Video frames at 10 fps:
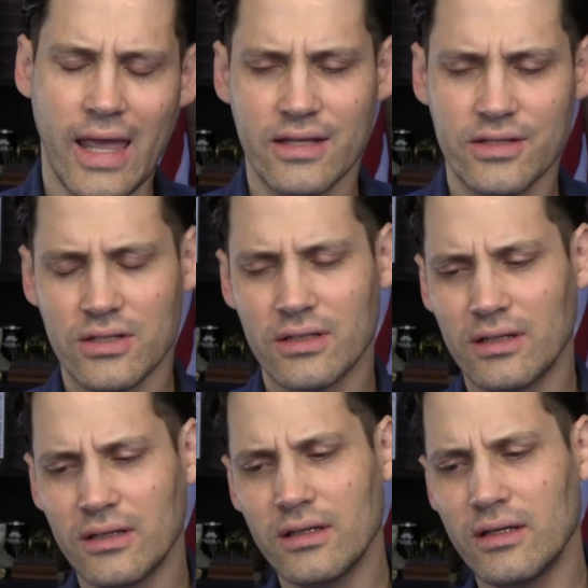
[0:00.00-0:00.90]
And
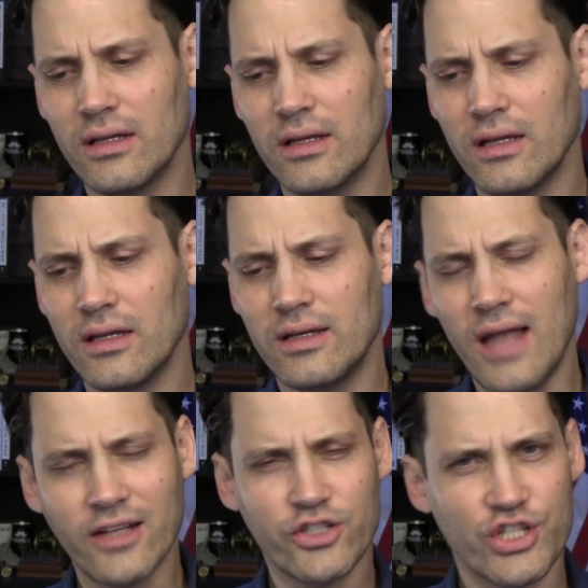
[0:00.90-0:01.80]

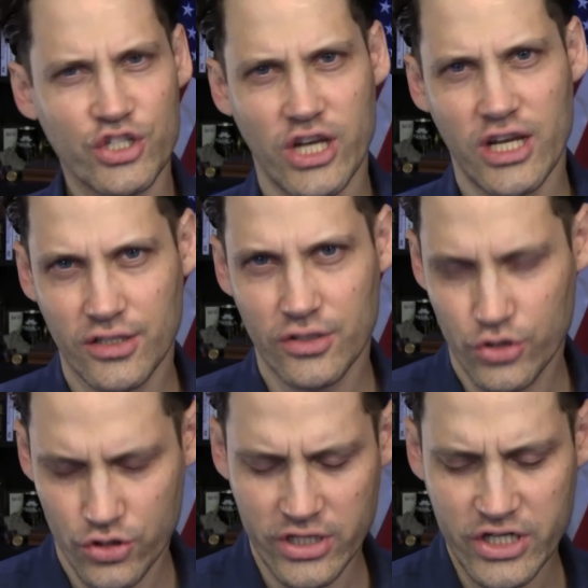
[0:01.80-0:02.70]
not just
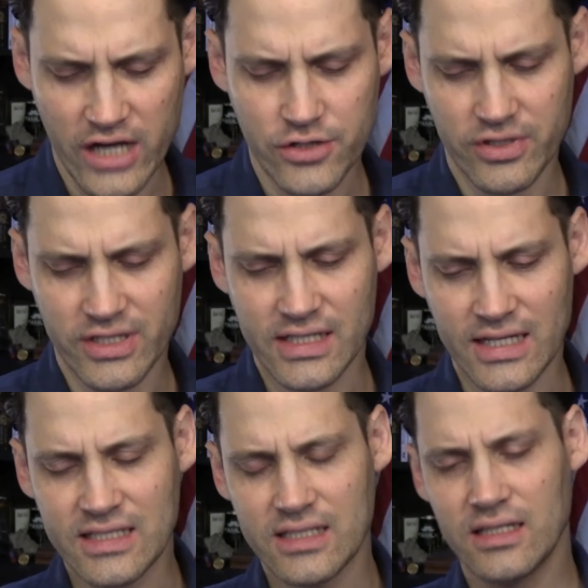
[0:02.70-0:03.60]
changing trajectories,
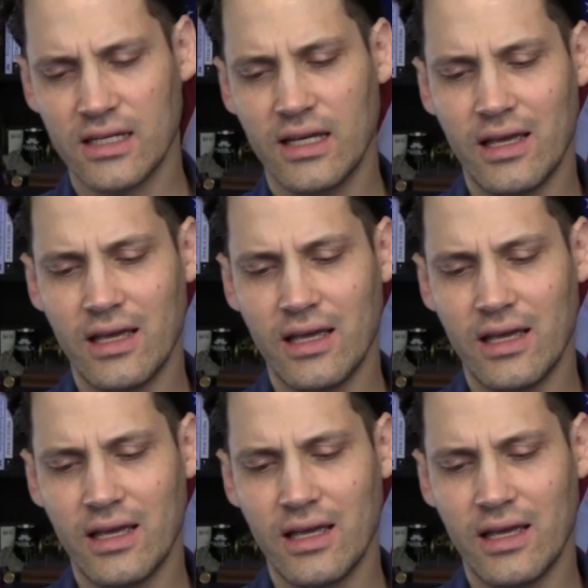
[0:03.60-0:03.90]
it's